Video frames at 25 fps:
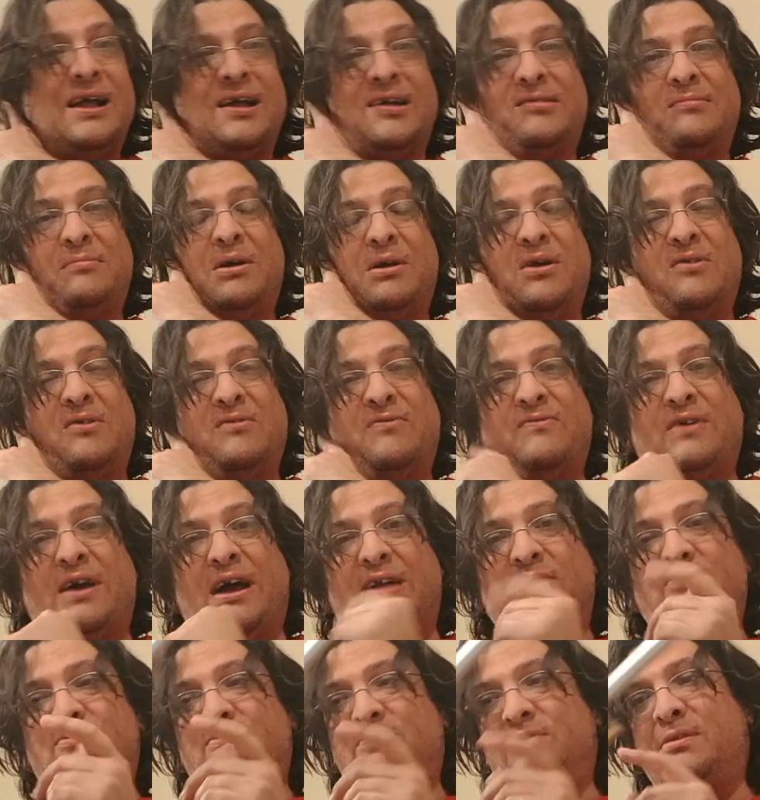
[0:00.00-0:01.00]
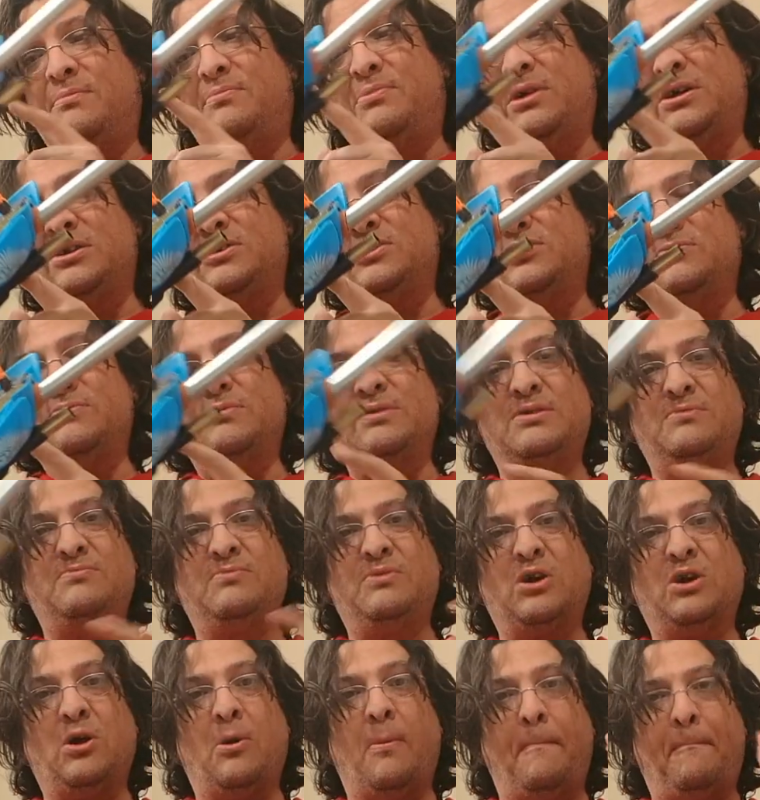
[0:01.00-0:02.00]
As a matter of fact, the plunger would
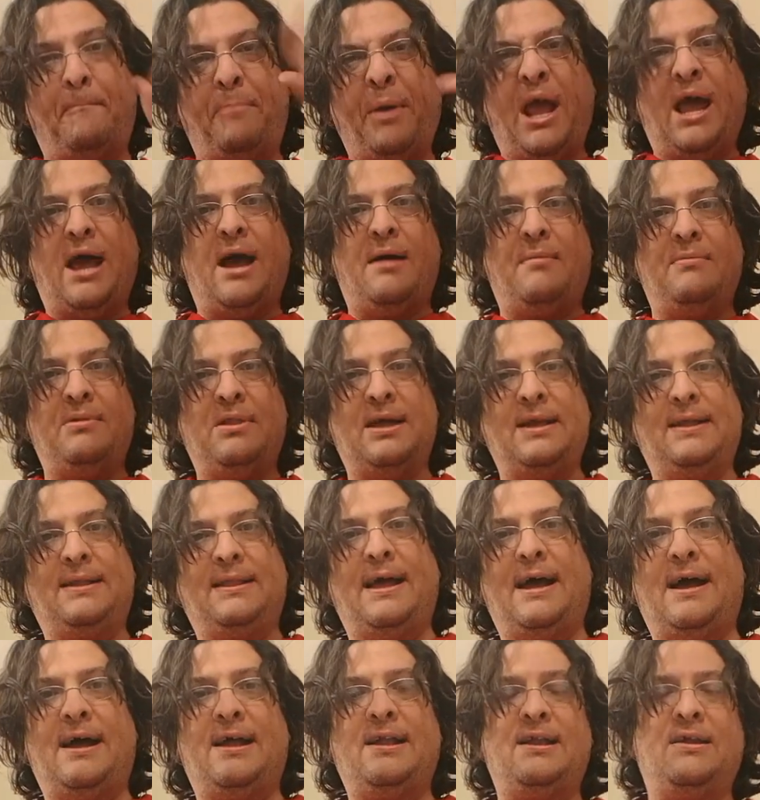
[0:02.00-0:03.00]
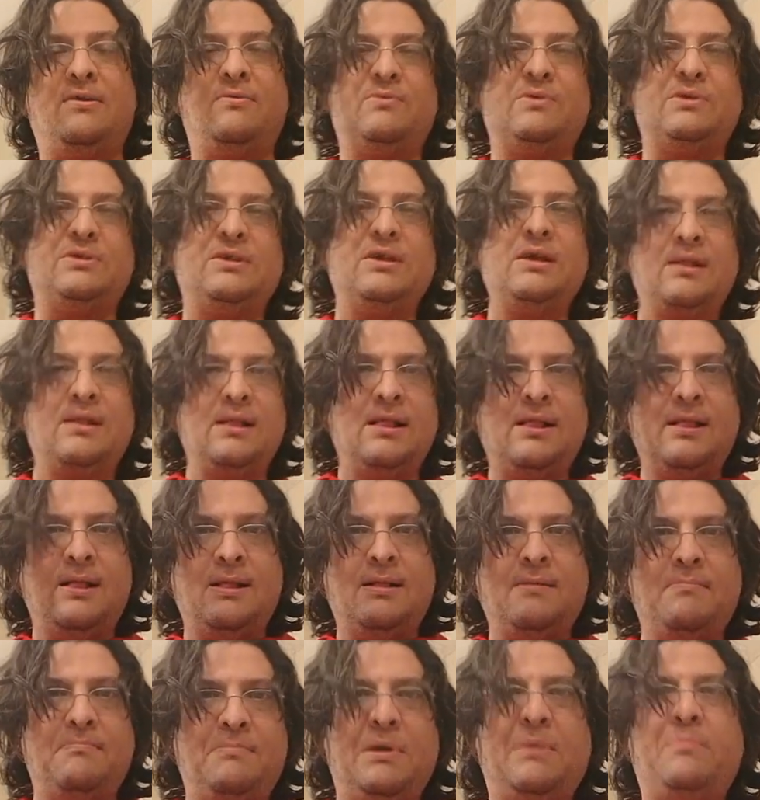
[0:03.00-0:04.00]
go BAM like that, and it would
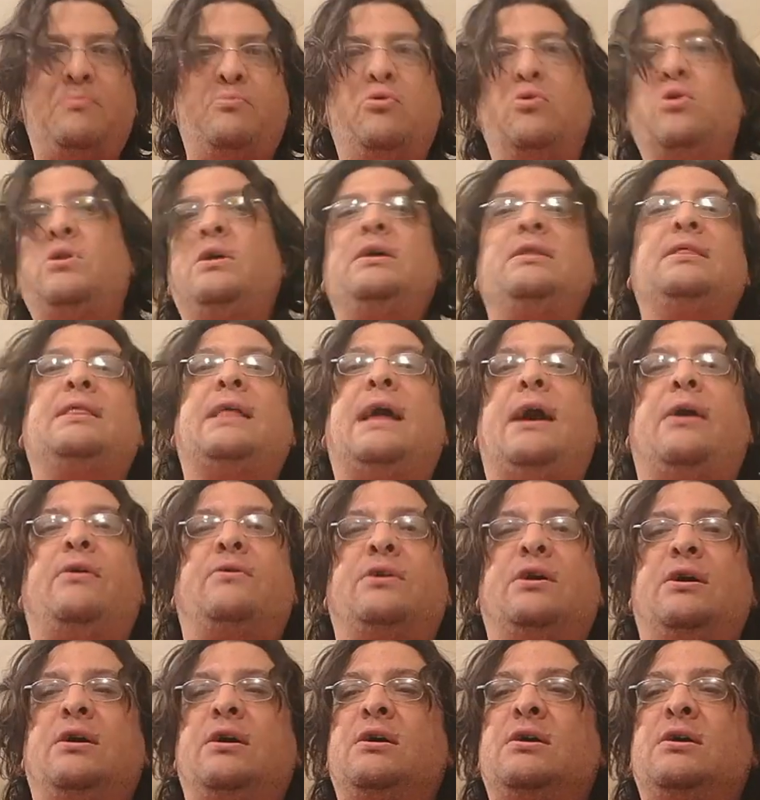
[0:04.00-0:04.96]
be pretty loud.